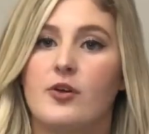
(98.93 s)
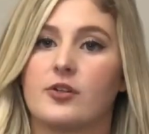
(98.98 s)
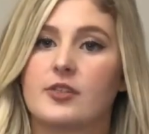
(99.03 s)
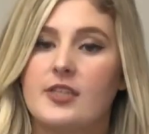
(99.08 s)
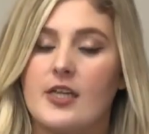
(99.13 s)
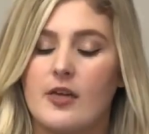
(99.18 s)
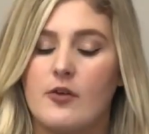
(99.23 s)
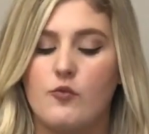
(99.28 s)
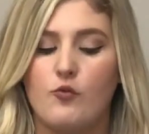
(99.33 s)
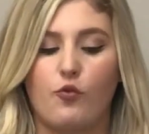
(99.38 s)
your
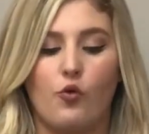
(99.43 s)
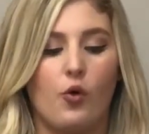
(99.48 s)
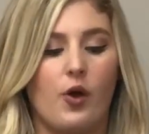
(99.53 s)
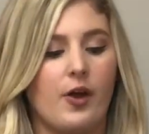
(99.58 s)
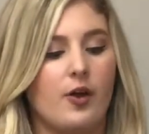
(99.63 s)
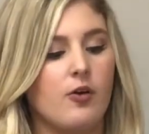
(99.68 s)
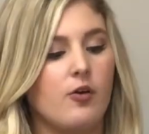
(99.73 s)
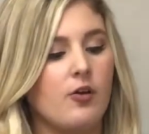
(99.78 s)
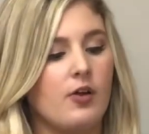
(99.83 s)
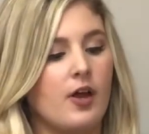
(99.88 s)
tin
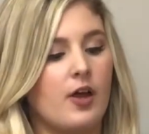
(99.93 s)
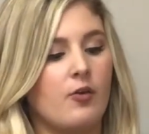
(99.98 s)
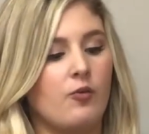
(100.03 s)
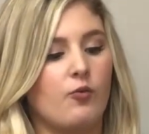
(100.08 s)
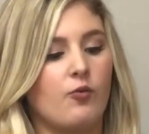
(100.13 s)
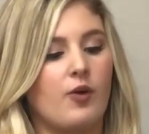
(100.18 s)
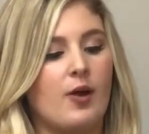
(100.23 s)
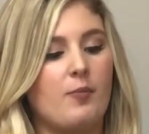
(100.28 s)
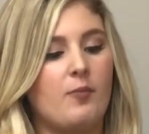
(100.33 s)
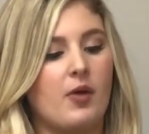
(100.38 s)
foil
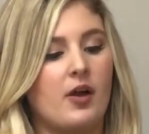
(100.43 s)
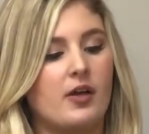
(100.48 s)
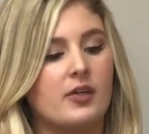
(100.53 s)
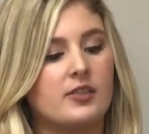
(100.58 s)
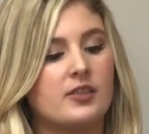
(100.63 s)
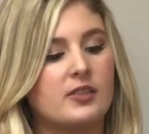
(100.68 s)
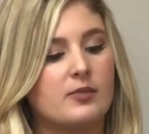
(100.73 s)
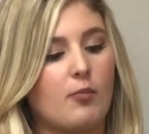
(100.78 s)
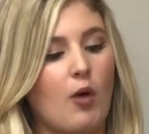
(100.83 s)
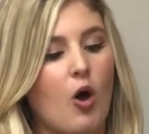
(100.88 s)
and rip a
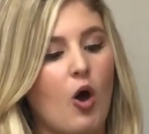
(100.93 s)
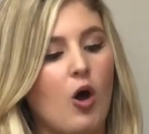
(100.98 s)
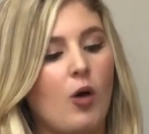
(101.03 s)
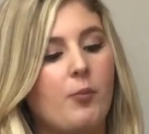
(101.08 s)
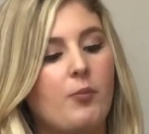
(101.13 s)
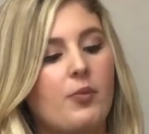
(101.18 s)
small